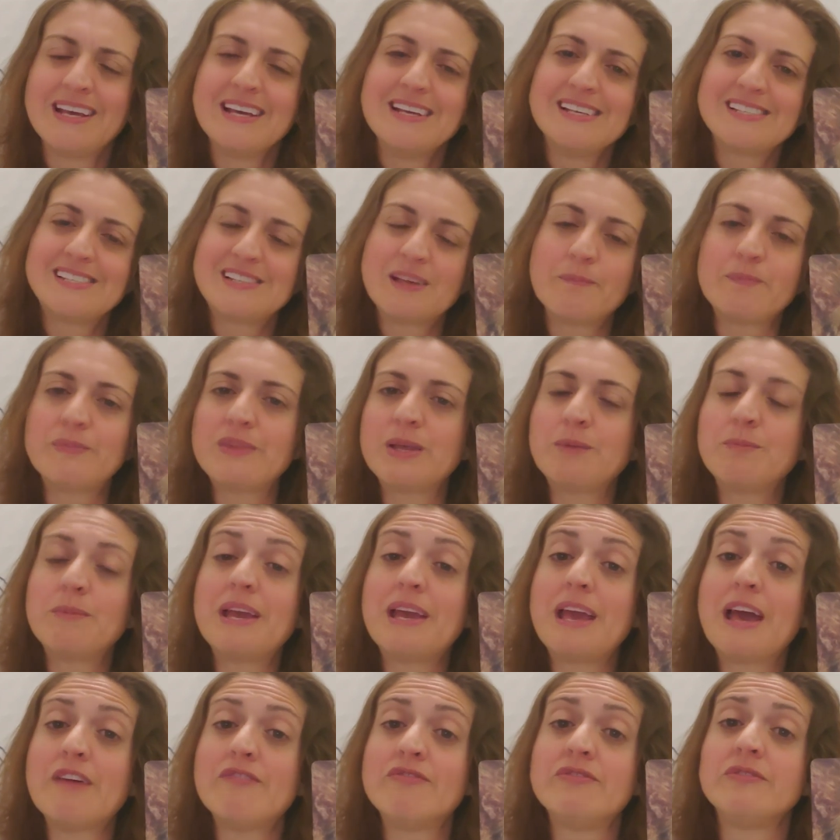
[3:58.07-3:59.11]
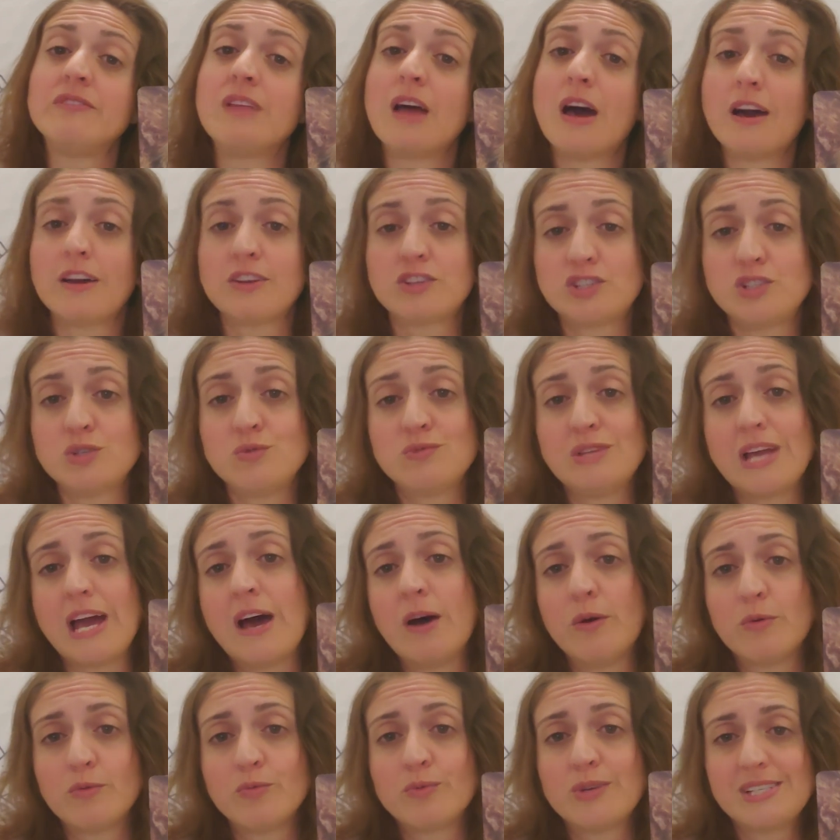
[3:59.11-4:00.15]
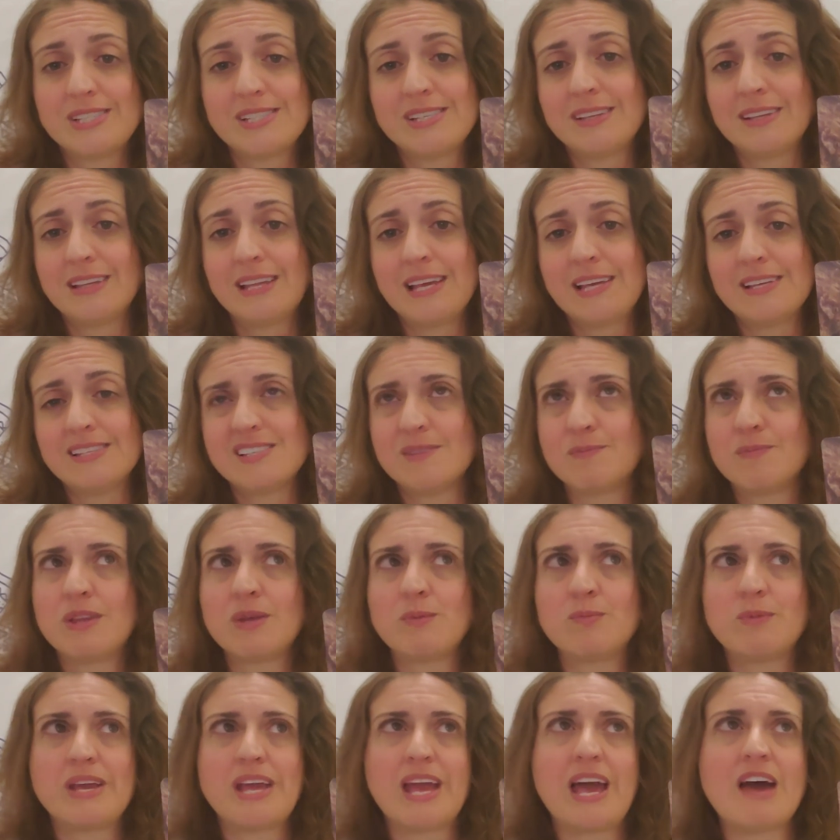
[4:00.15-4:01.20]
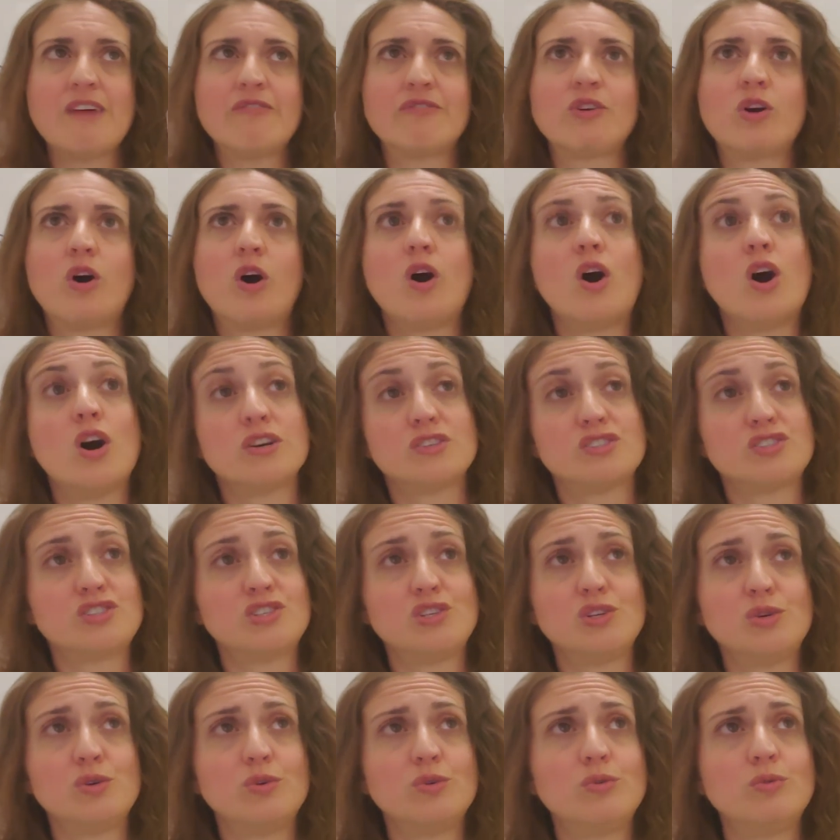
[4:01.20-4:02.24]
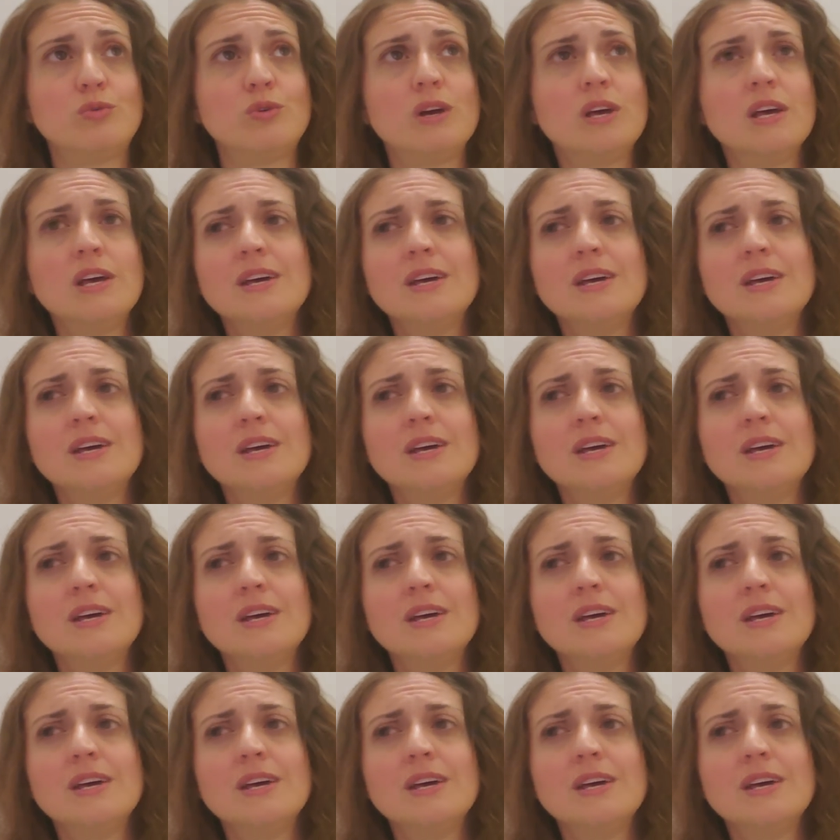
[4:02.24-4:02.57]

Something may have knocked you down recently, something may have caused you